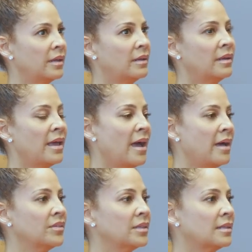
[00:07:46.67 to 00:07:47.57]
and
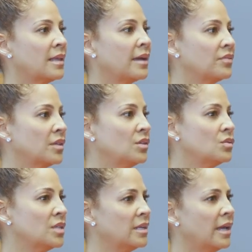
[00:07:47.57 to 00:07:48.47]
having the life that
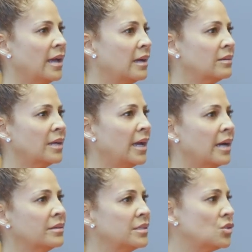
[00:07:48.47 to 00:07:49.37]
you did, how
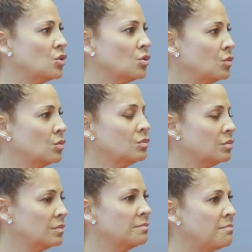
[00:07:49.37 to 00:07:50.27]
how did
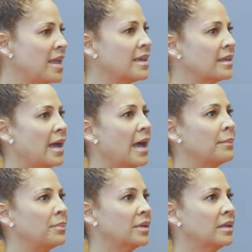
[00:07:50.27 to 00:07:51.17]
you make it
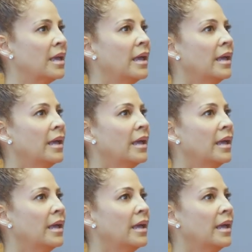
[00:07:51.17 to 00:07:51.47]
happen?